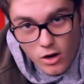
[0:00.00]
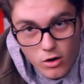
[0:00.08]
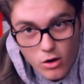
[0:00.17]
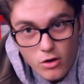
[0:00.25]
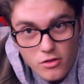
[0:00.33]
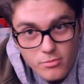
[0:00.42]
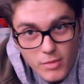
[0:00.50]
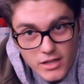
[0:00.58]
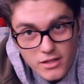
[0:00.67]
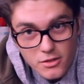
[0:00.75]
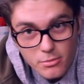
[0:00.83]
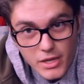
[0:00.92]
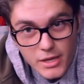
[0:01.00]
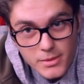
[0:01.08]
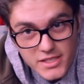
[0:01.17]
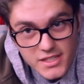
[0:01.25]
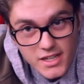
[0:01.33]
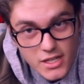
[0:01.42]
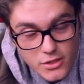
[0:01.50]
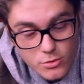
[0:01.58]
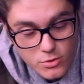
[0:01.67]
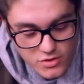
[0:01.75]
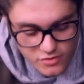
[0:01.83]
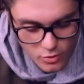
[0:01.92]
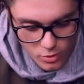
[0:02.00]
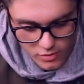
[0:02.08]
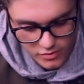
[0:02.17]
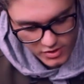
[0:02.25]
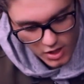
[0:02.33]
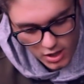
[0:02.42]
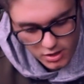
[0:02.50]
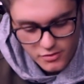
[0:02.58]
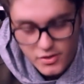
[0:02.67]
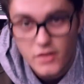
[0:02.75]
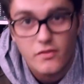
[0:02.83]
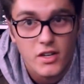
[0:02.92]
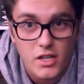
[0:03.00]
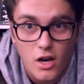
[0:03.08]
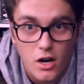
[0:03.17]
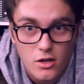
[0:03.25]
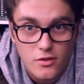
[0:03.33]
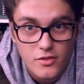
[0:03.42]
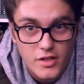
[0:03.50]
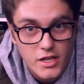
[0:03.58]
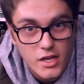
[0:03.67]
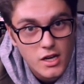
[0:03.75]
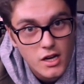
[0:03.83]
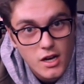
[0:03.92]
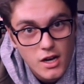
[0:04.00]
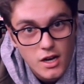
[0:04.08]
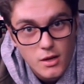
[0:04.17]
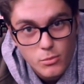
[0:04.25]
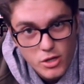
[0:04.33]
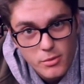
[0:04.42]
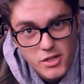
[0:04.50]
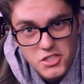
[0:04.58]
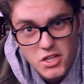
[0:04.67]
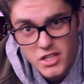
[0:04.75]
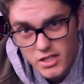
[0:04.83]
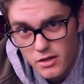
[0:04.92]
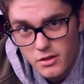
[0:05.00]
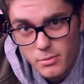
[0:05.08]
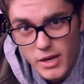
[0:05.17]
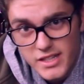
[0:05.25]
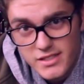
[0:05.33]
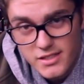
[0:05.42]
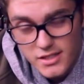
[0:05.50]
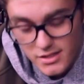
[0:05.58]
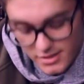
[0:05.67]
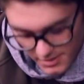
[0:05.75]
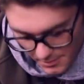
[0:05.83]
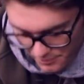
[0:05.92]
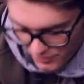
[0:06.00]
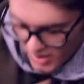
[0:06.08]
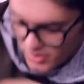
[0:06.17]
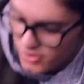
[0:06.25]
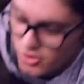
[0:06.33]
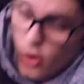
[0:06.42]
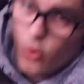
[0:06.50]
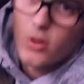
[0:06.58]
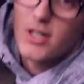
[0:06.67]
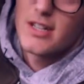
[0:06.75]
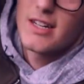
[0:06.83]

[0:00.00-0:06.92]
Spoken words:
are all of my little babies that I use for photography and videography pretty much on a daily basis. So